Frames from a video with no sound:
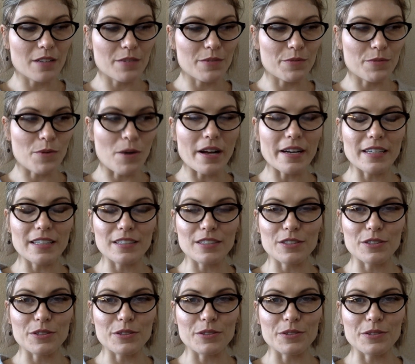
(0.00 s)
wanting
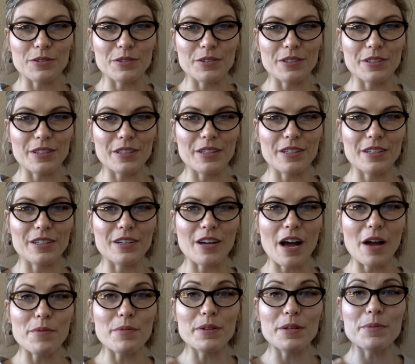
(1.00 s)
to,
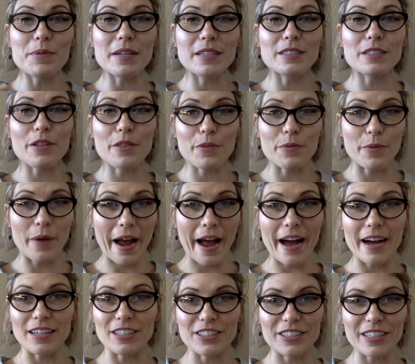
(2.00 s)
I really wanted to
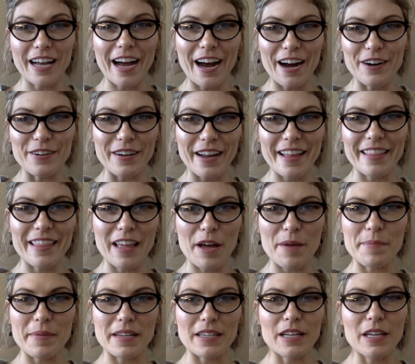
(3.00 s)
thrash out at
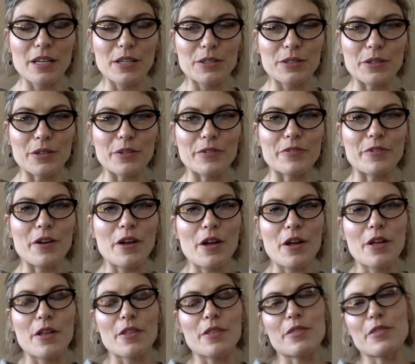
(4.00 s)
them and sort of
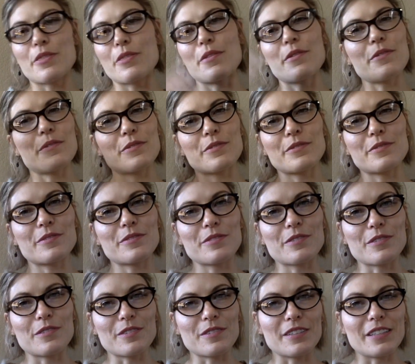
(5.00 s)

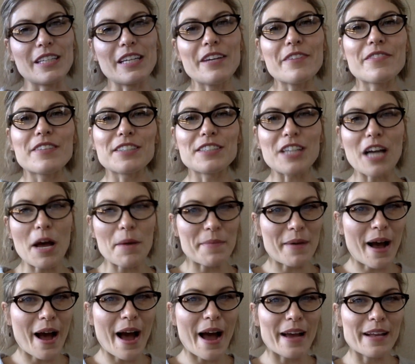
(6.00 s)
leave the job
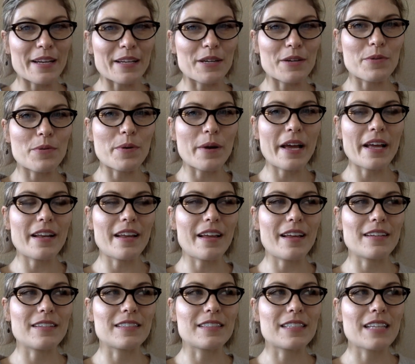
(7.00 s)
behind and quit.
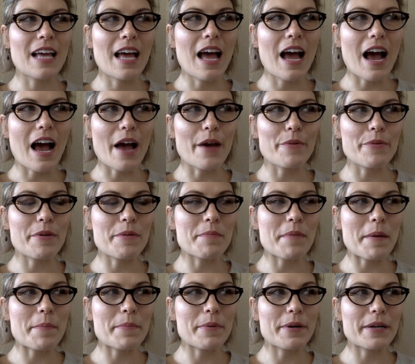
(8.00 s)
And I
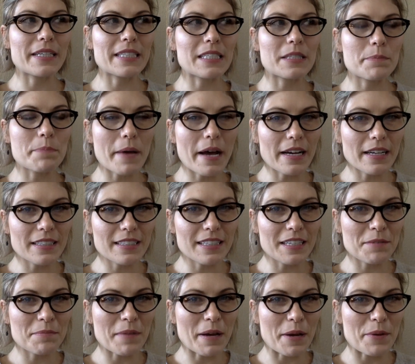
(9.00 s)
remember
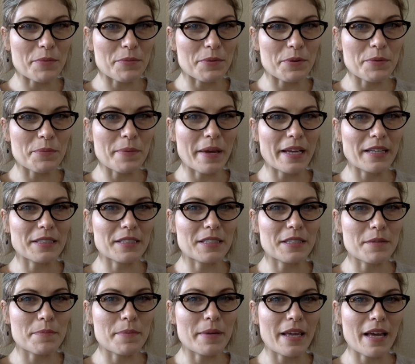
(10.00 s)
expecting my roommates
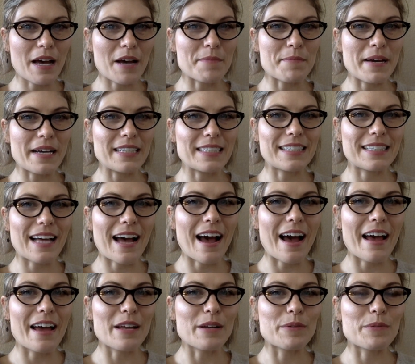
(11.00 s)
to be on my
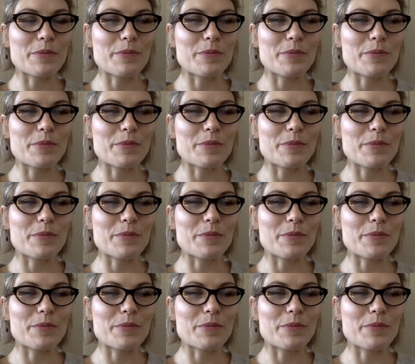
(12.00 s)
side